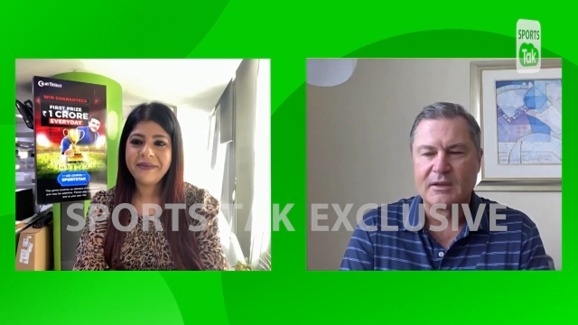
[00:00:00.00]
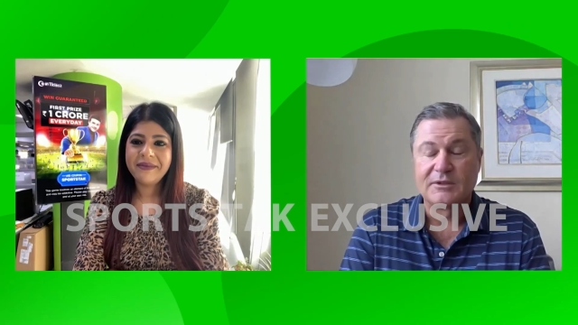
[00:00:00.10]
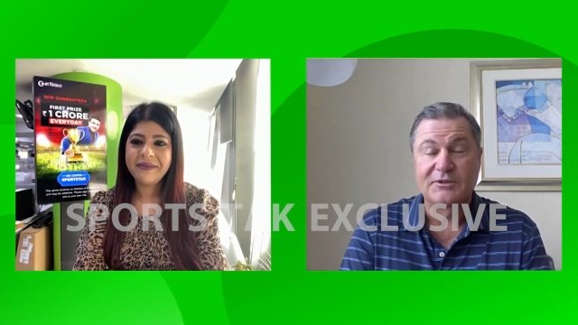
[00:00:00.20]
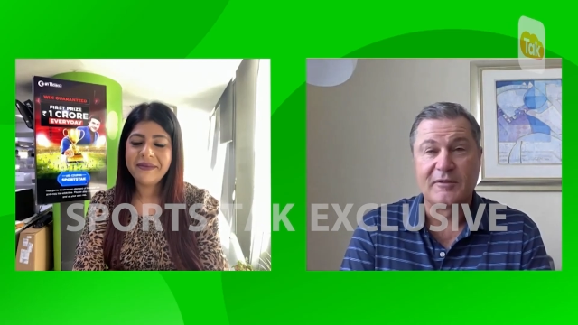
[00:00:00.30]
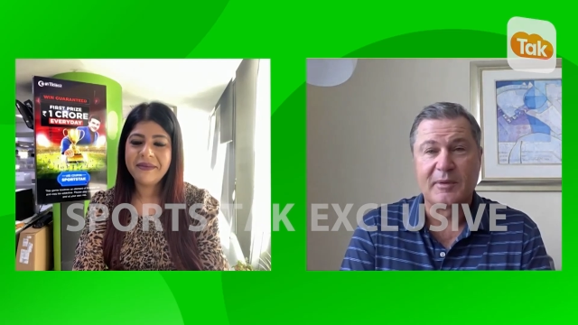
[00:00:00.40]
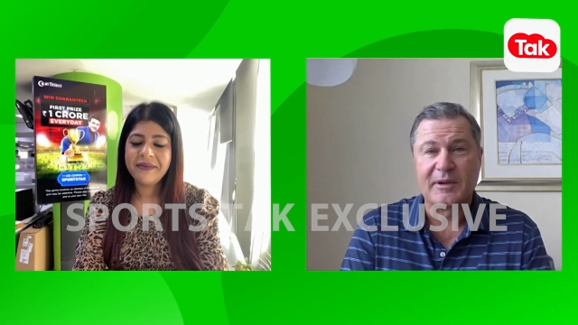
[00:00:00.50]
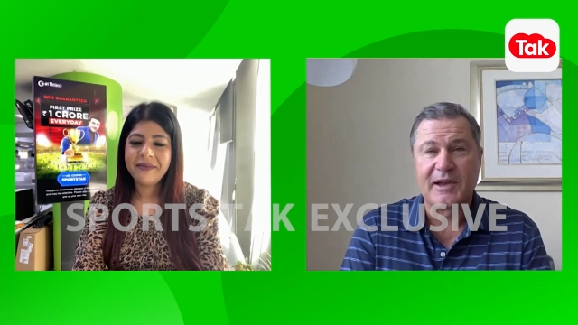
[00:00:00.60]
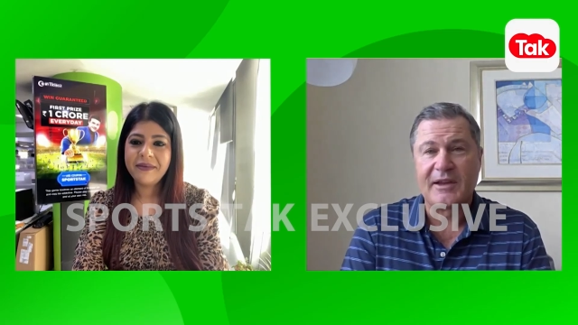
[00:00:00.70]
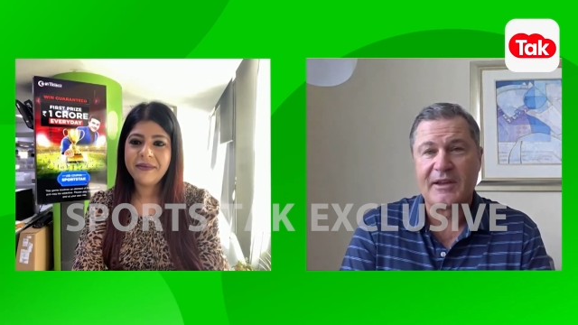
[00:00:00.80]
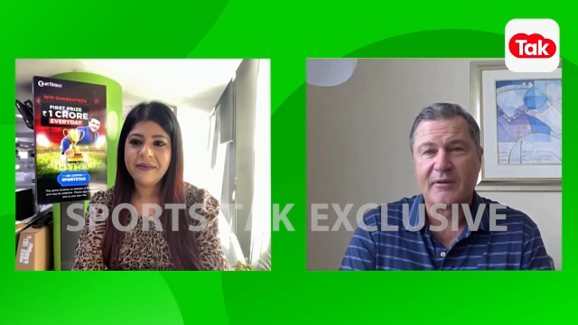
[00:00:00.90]
Speaker 1: Steve
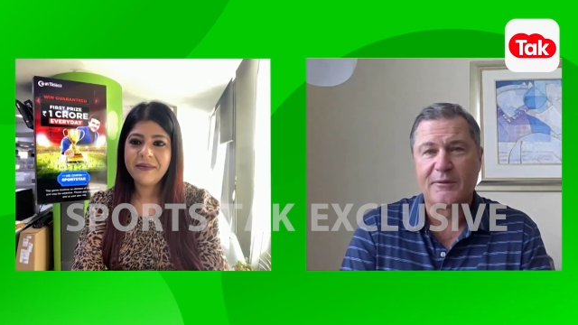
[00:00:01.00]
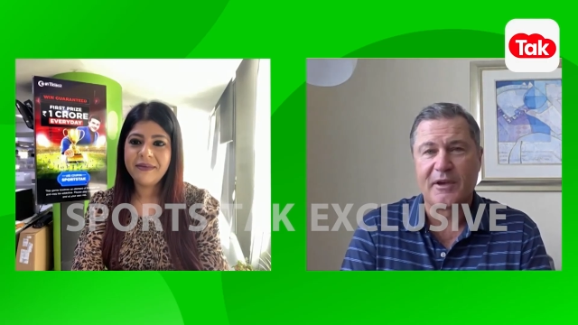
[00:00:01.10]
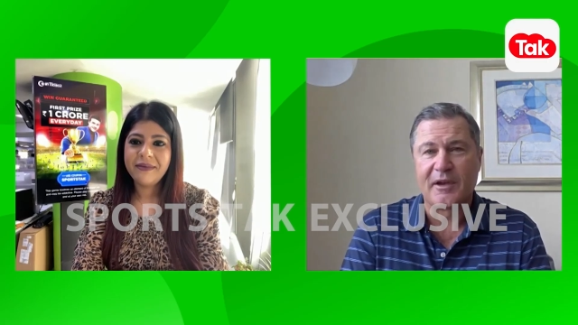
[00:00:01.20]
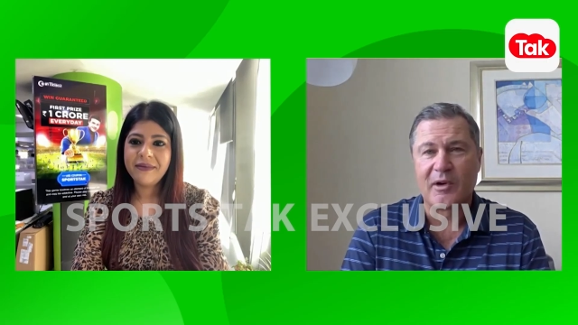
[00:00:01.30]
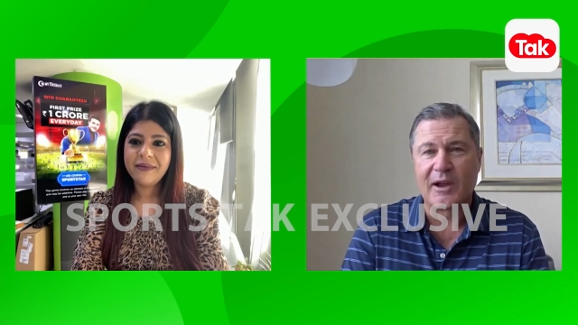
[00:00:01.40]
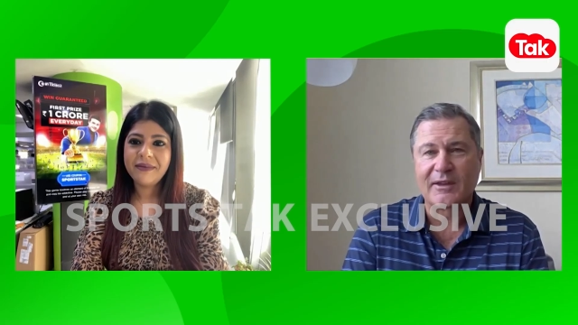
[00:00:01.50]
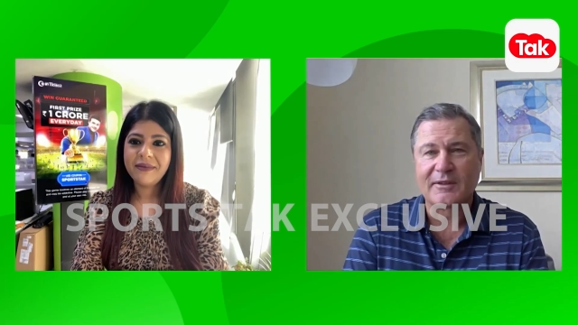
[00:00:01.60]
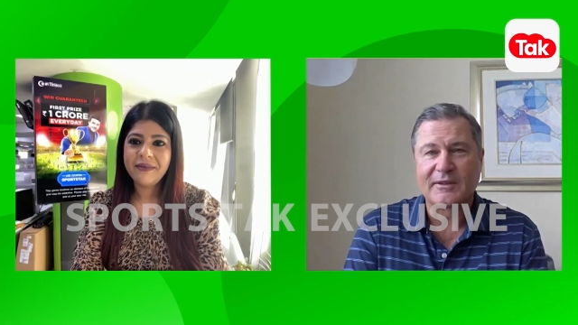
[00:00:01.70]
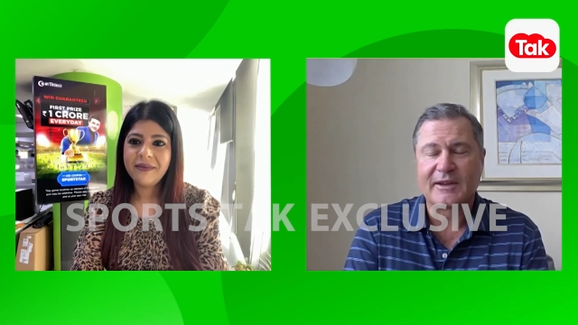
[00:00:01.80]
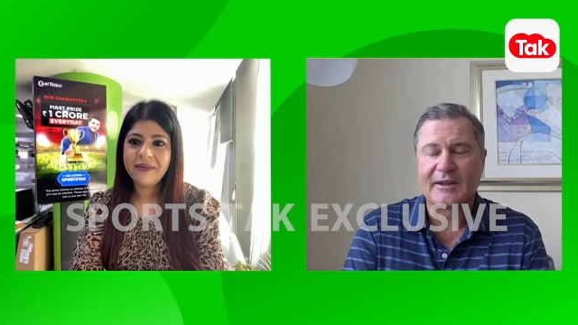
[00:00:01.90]
Bernard here at Fairbreak
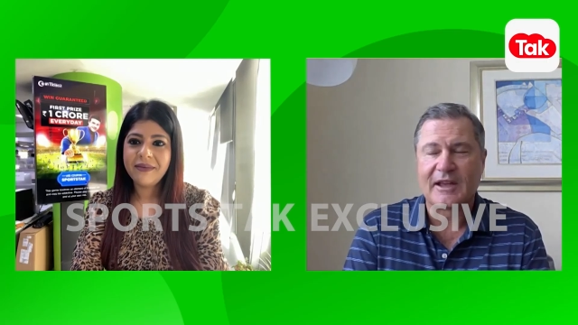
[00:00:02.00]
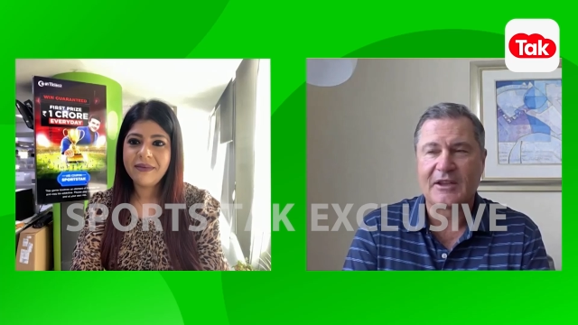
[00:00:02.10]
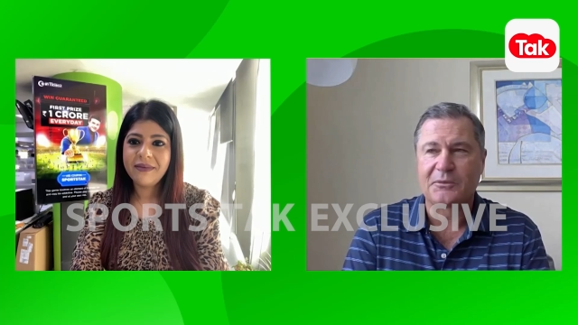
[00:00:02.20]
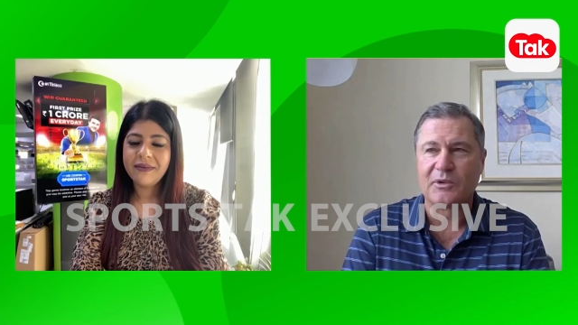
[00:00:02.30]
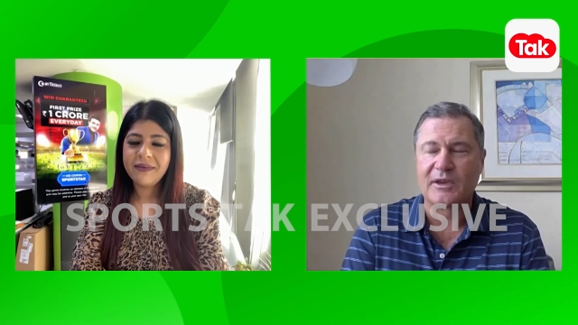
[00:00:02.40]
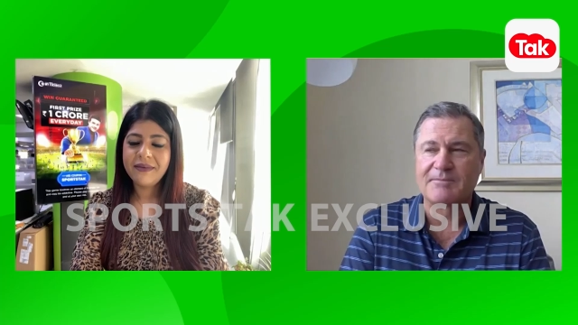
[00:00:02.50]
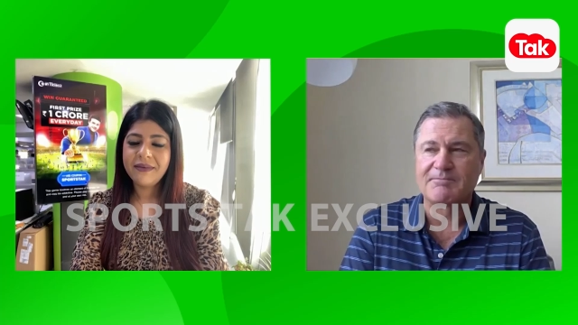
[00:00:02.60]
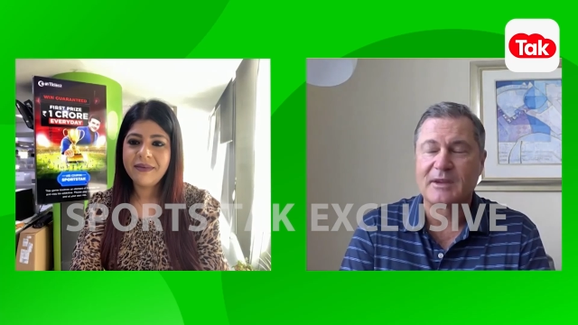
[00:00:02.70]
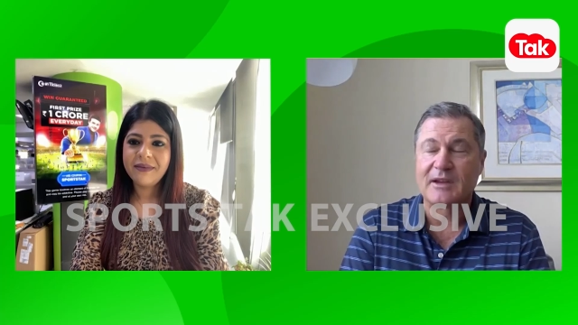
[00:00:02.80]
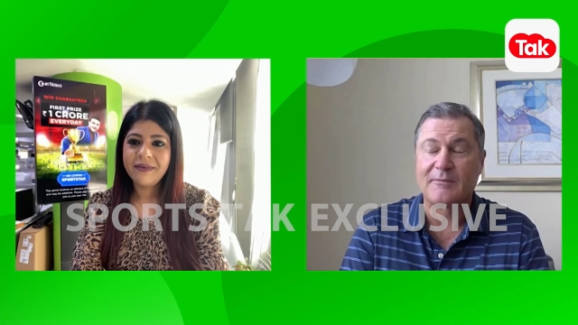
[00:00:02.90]
uh, last week
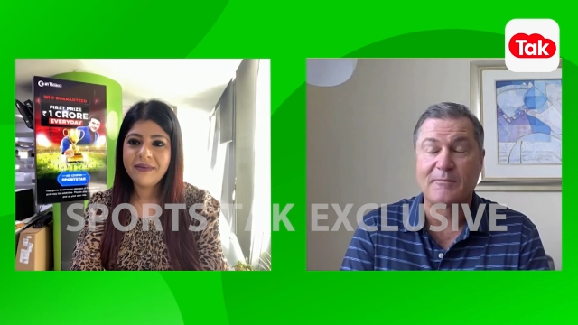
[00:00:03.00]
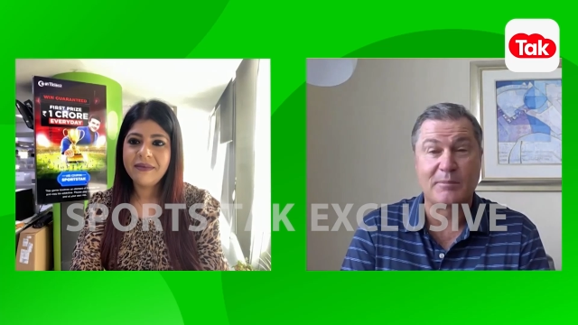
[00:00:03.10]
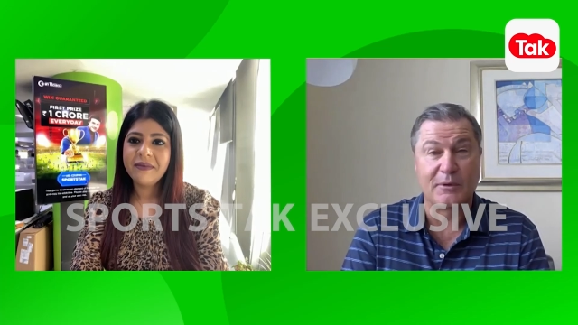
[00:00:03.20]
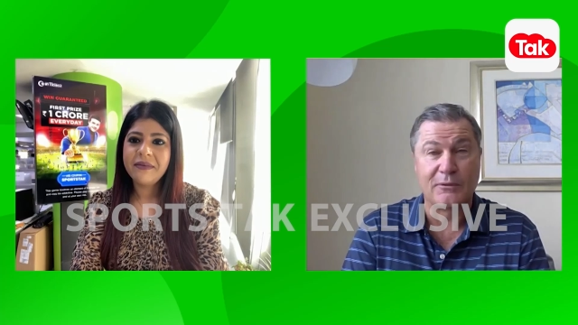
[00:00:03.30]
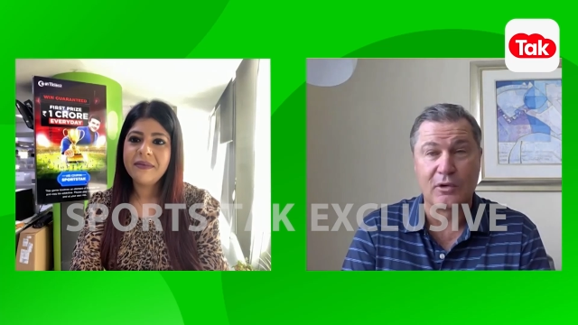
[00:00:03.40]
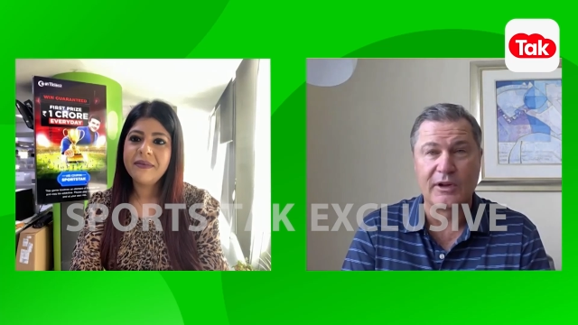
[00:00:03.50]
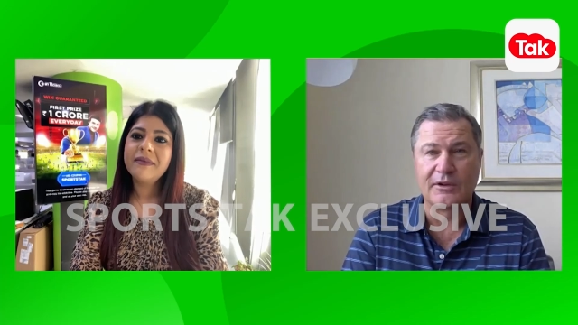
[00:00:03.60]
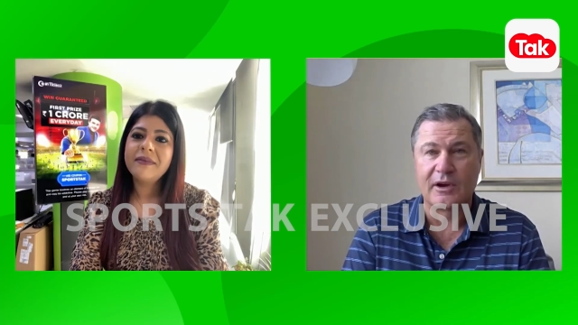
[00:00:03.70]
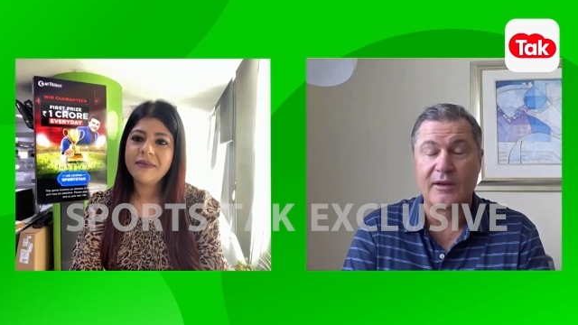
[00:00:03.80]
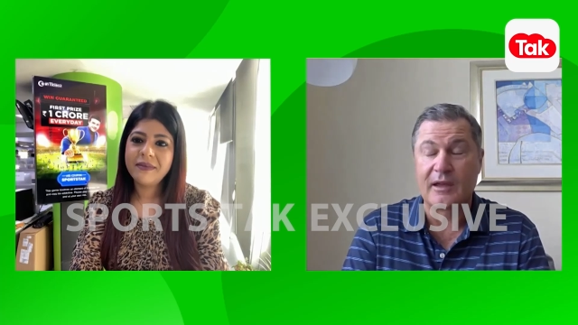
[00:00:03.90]
uh, before he
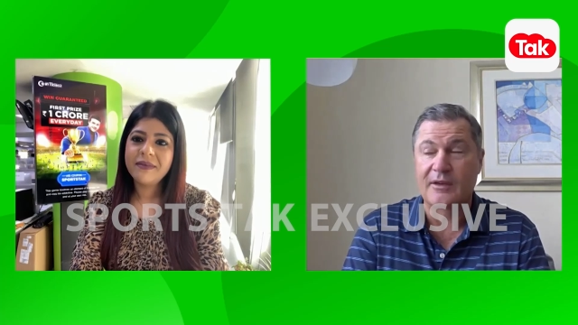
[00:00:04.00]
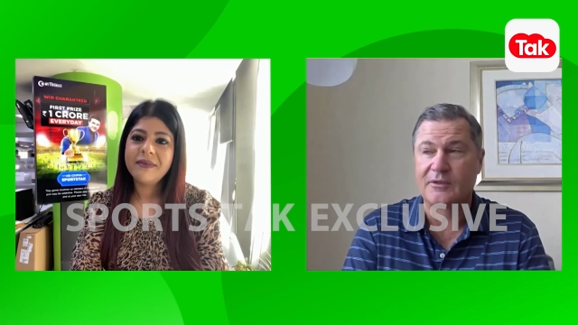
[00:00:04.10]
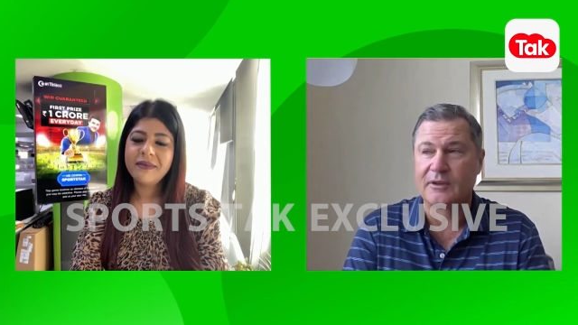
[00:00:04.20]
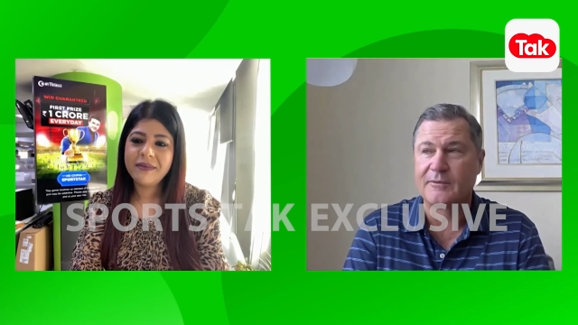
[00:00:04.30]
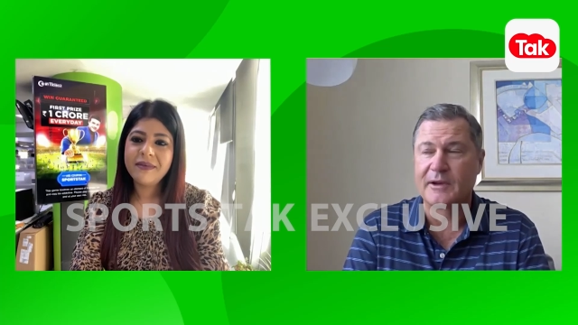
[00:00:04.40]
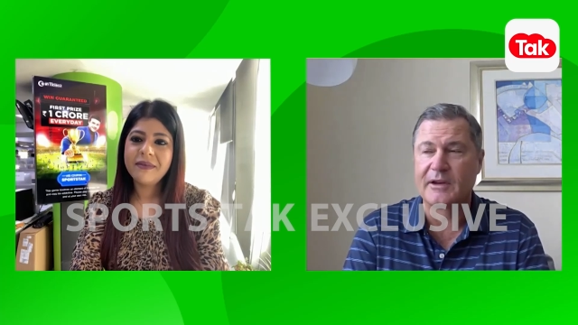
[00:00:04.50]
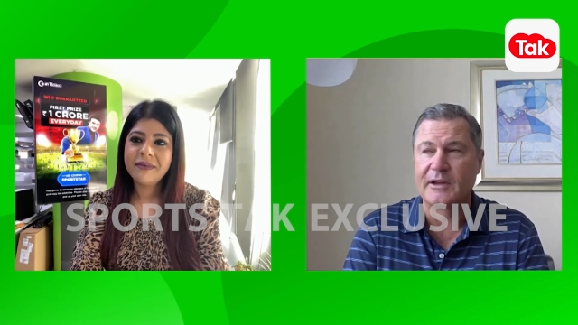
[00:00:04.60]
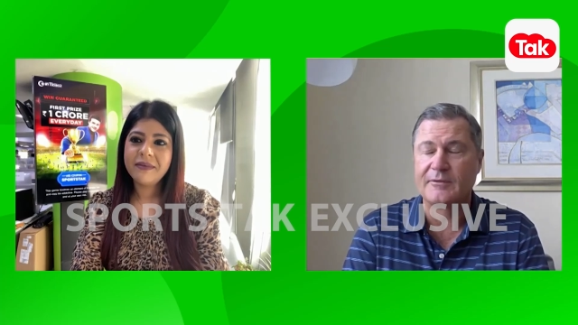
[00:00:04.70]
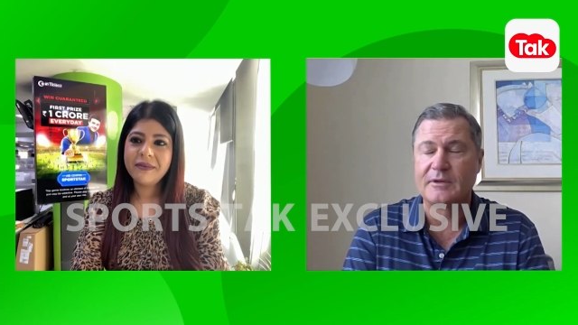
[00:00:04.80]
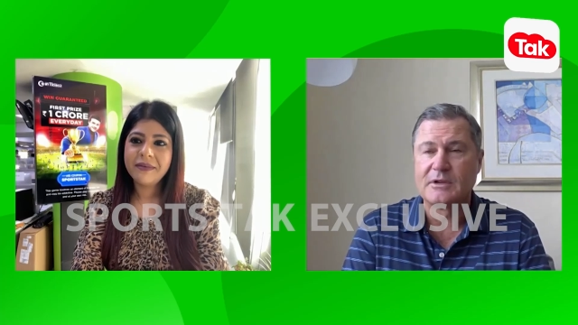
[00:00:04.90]
died, actually, funny
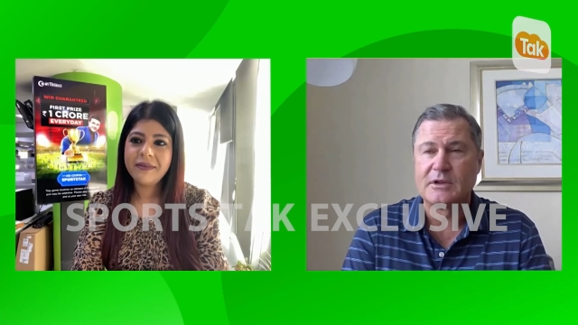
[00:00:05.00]
enough.